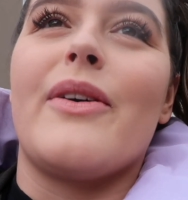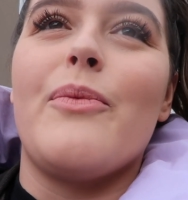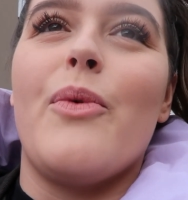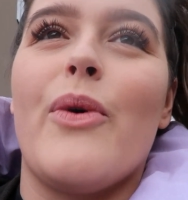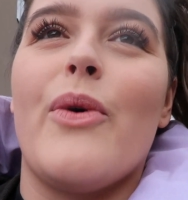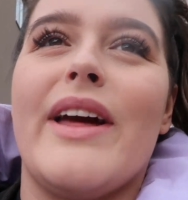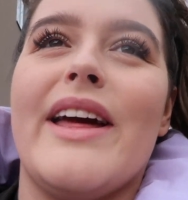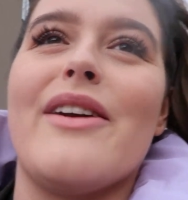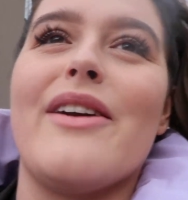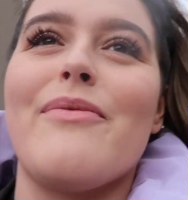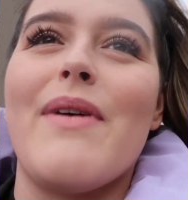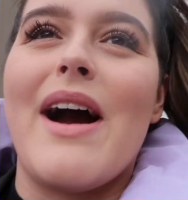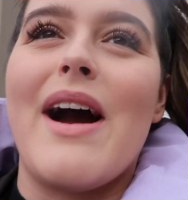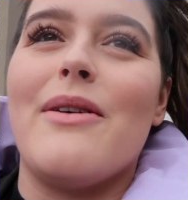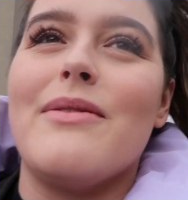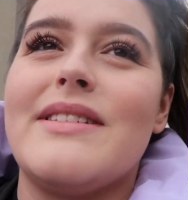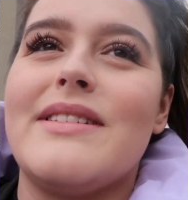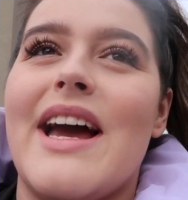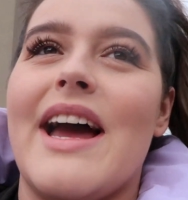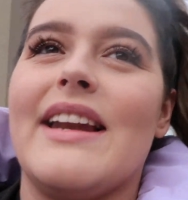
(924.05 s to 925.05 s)
walking
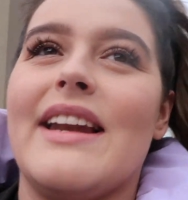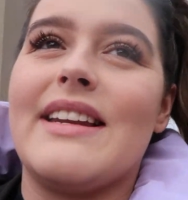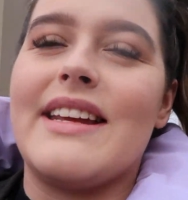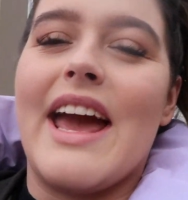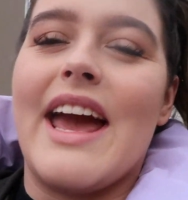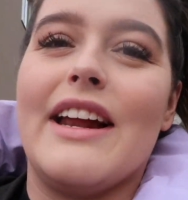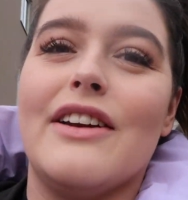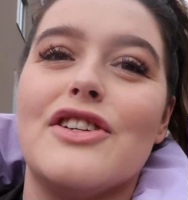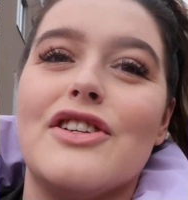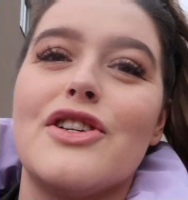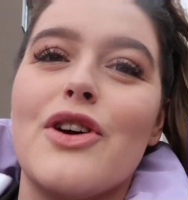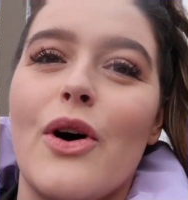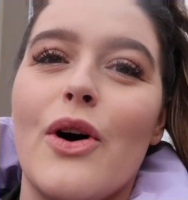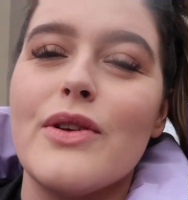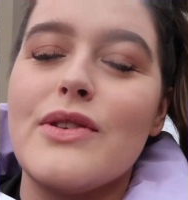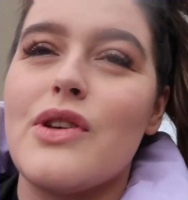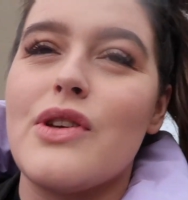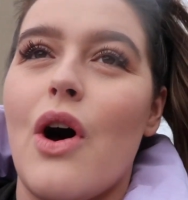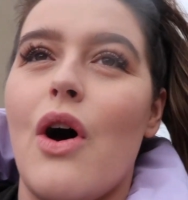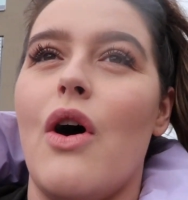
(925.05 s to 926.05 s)
around and getting
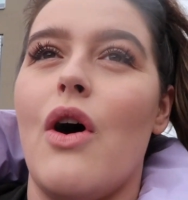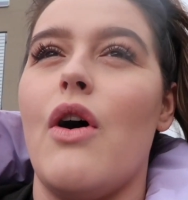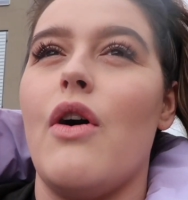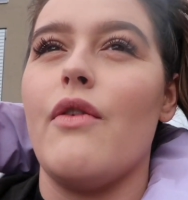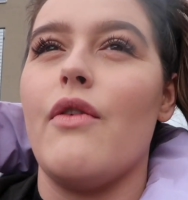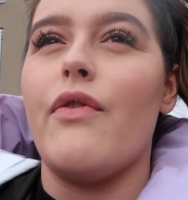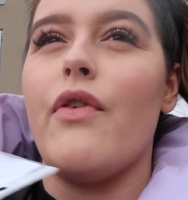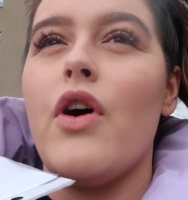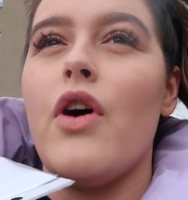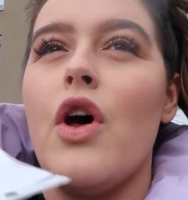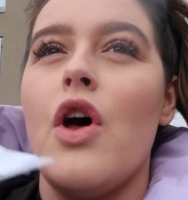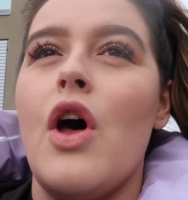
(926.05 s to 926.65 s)
shots of